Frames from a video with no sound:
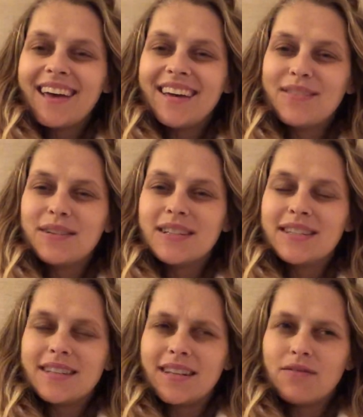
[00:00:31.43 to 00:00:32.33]

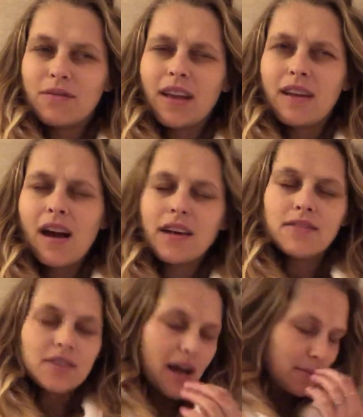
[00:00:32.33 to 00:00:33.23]
It kind
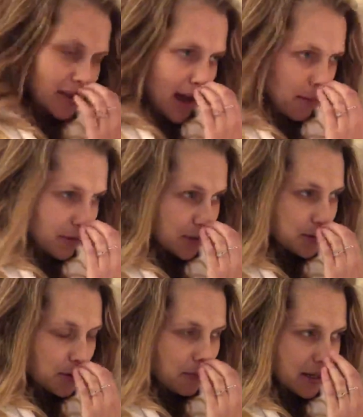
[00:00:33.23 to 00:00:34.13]
of timed out because
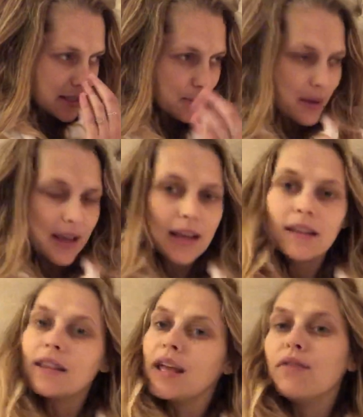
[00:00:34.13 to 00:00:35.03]
we were meant to be
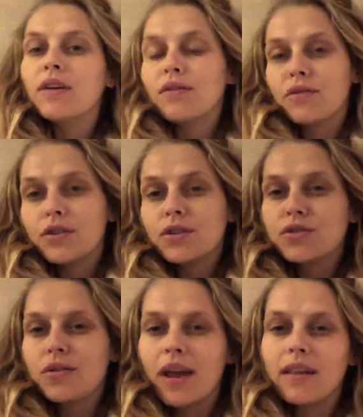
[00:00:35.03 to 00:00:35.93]
leaving for
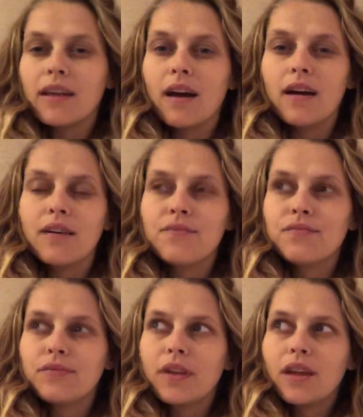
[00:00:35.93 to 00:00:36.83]
Australia
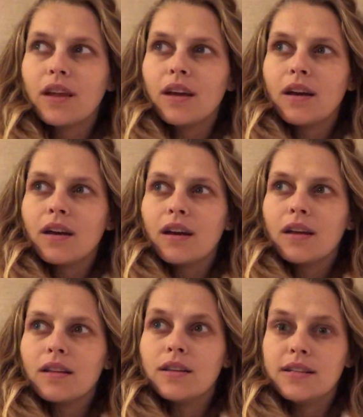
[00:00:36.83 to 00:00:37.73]

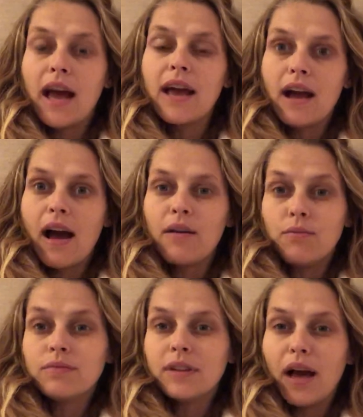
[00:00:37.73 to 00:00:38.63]
the day I
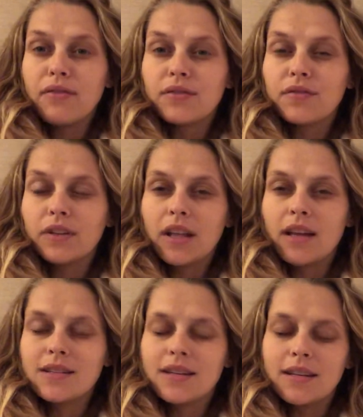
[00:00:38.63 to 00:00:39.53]
left for
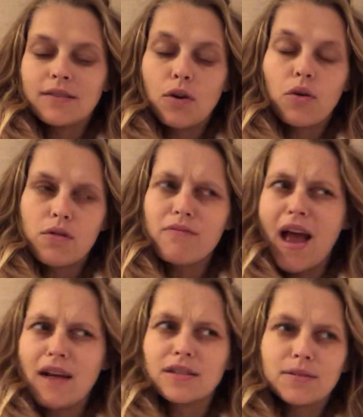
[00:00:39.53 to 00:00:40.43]
London, or
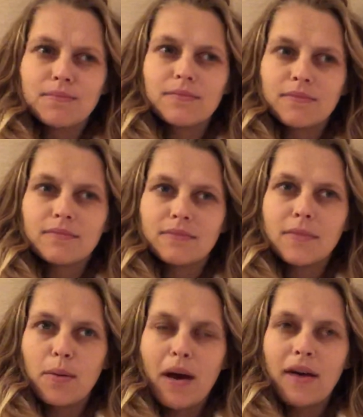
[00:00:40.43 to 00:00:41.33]
around
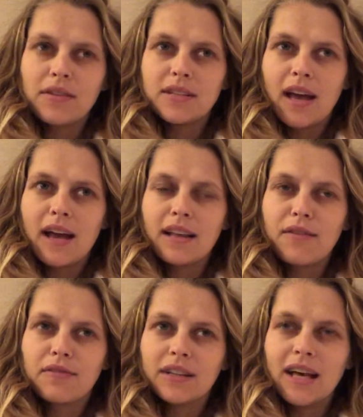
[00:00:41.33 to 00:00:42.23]
about the day I
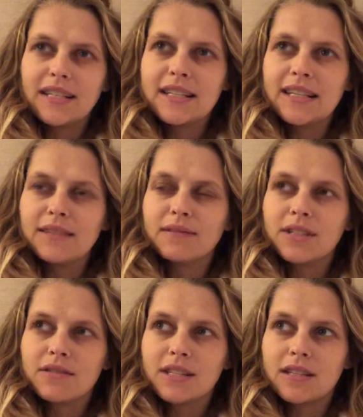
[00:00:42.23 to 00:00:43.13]
left for London,
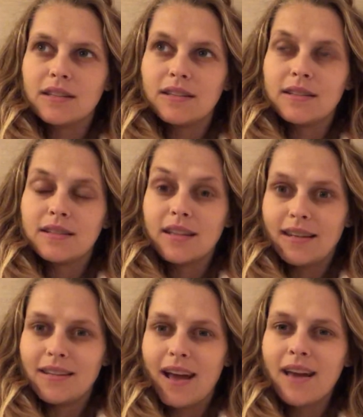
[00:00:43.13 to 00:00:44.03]
which was
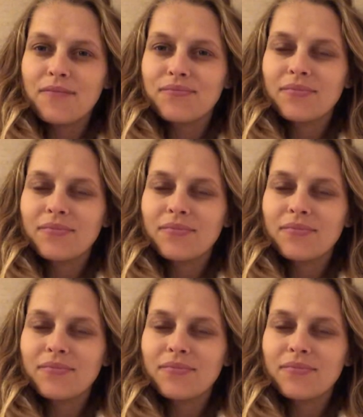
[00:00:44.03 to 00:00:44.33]
Sunday.